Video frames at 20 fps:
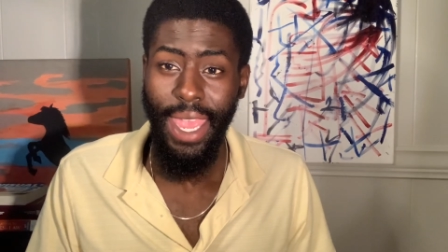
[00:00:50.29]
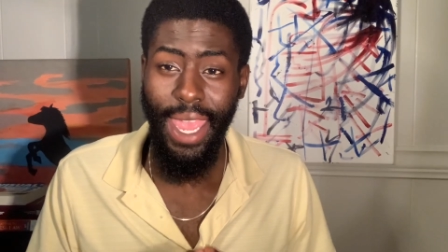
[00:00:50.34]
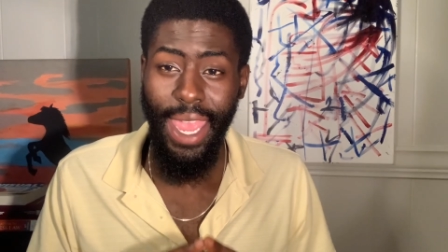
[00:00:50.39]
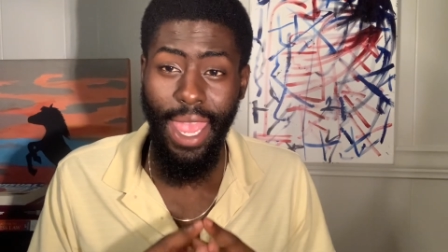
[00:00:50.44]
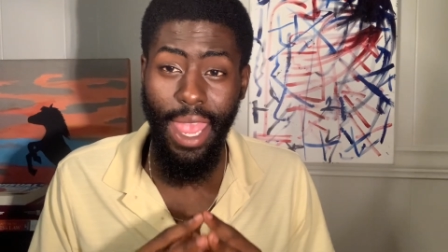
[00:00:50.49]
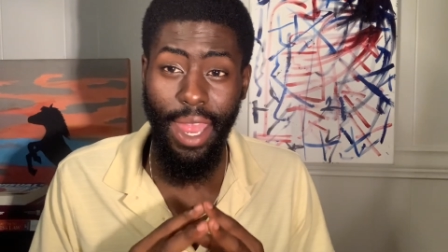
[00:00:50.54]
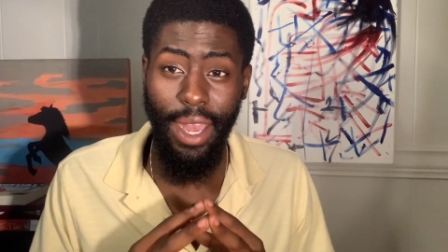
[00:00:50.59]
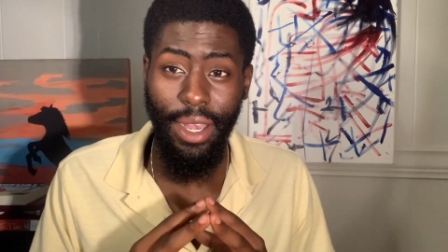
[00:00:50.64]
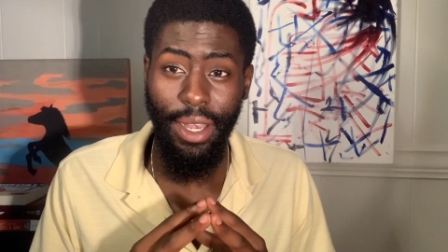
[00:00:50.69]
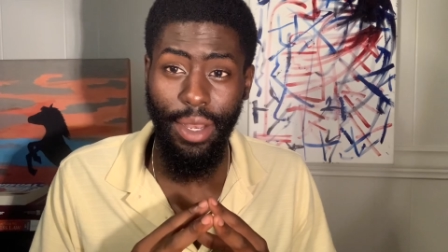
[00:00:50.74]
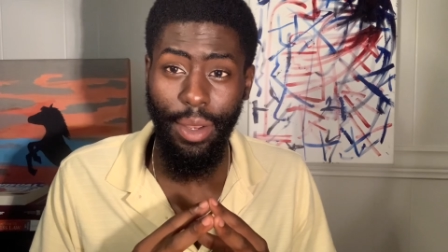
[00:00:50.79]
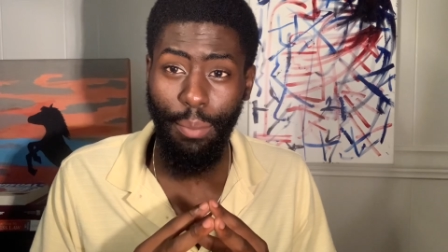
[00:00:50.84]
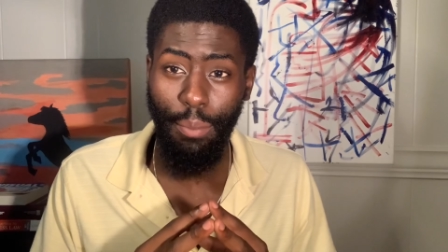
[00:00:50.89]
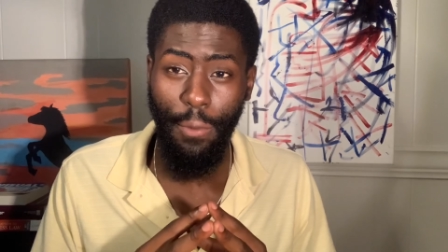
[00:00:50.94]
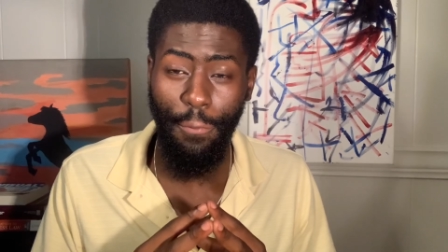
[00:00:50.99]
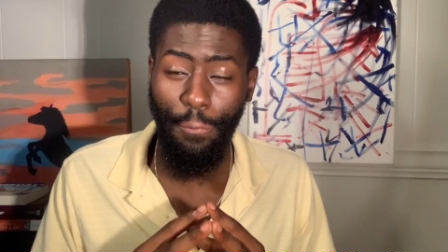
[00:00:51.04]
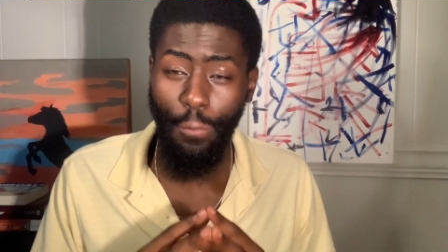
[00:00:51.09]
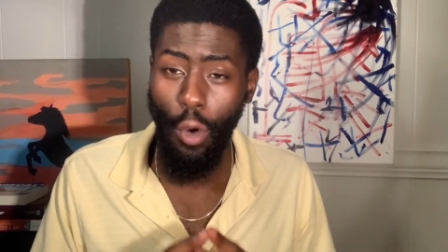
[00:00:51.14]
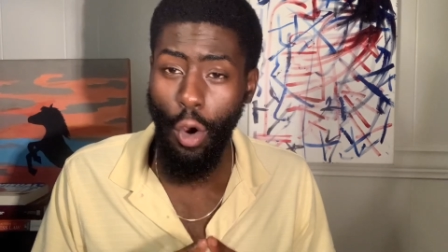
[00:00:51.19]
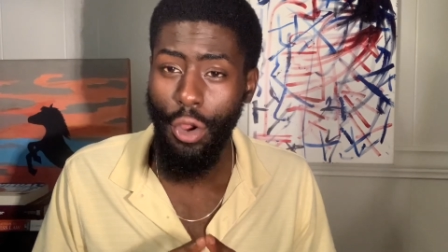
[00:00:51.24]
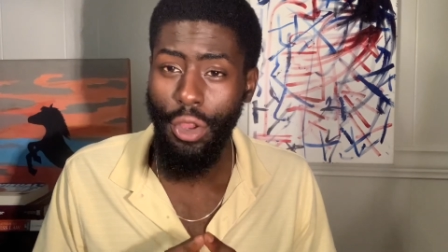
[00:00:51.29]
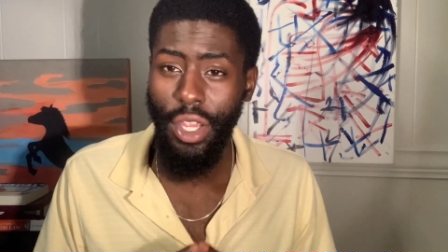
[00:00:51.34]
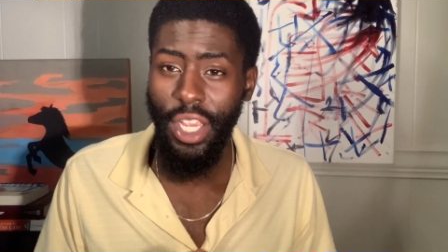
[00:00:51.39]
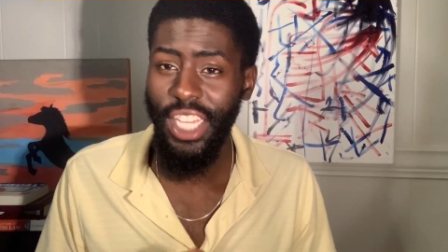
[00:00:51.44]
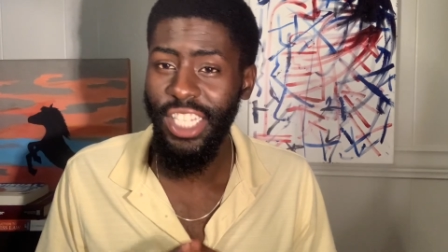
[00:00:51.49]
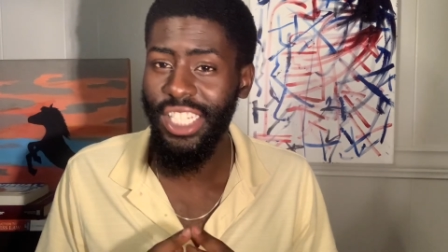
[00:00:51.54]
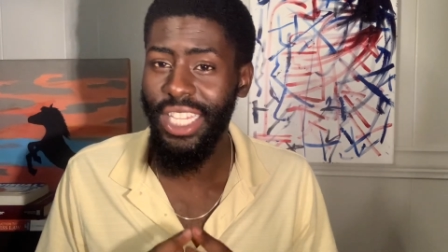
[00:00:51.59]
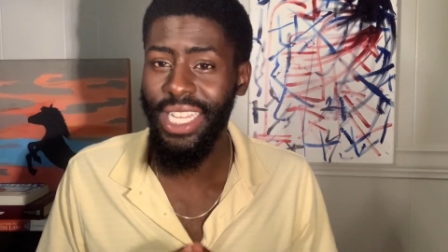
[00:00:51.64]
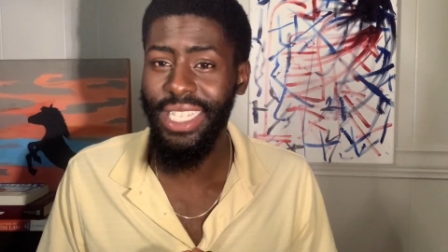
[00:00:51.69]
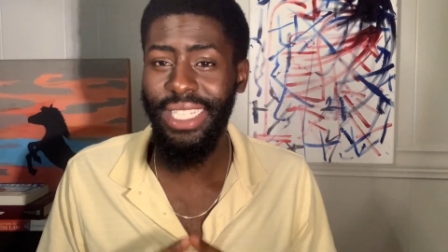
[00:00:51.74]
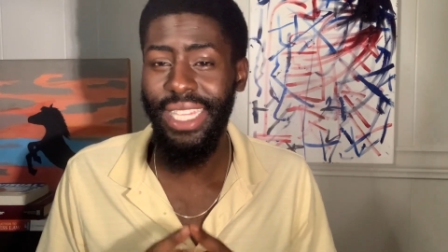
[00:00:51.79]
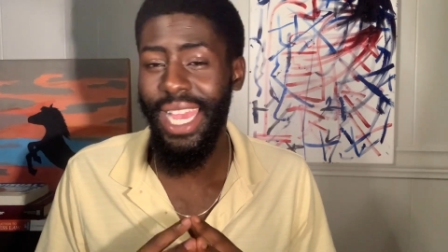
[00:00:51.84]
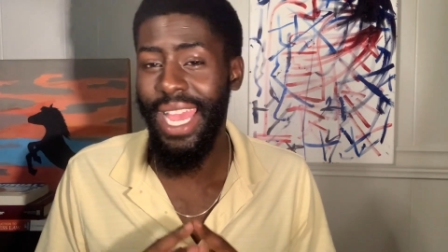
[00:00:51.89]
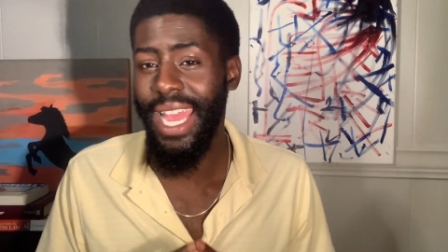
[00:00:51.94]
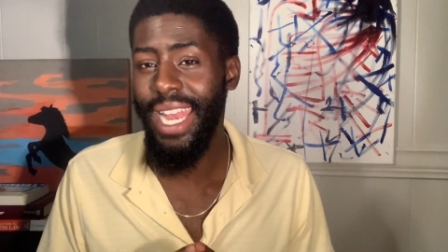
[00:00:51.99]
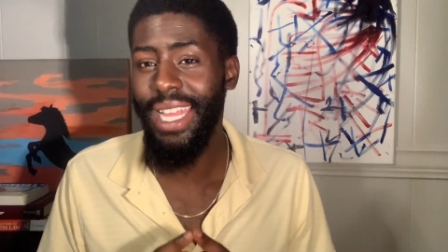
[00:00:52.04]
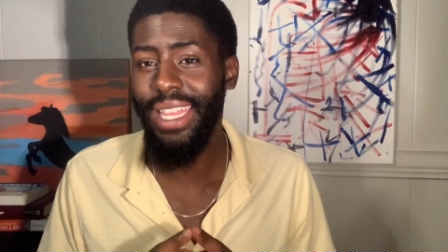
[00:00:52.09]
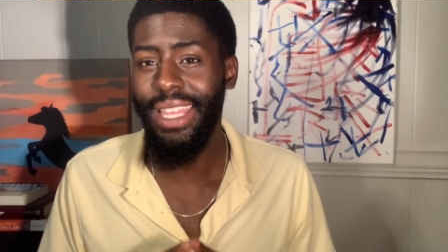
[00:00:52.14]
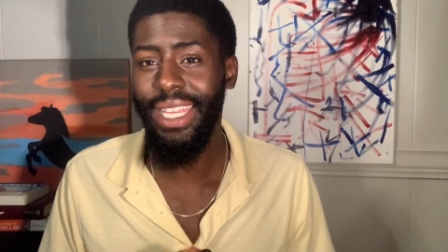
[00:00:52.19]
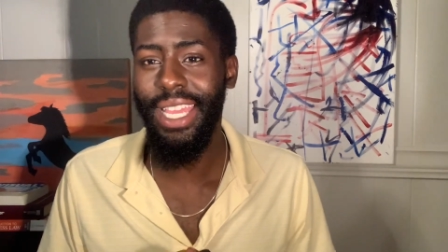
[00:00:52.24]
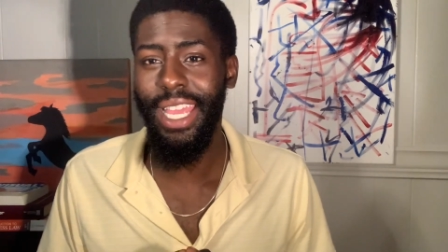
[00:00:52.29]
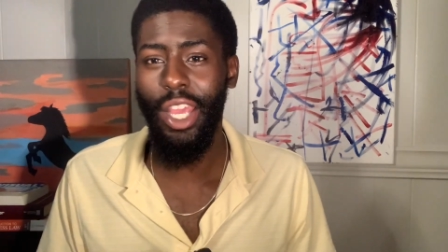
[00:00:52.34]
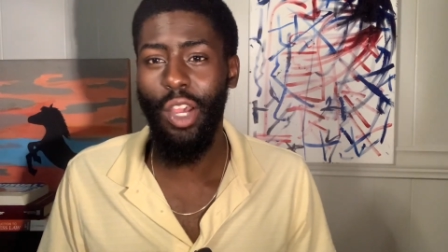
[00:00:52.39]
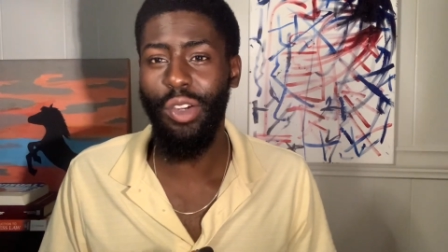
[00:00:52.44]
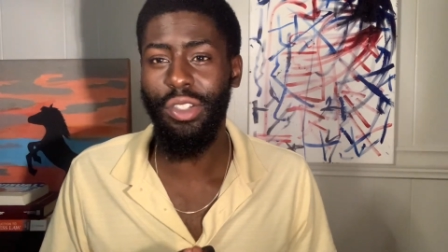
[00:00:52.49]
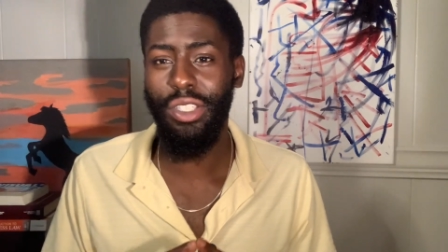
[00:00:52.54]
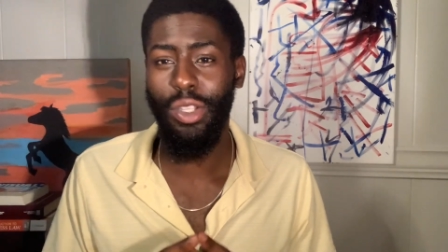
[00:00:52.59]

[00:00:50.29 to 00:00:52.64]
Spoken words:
And before you can change anything else,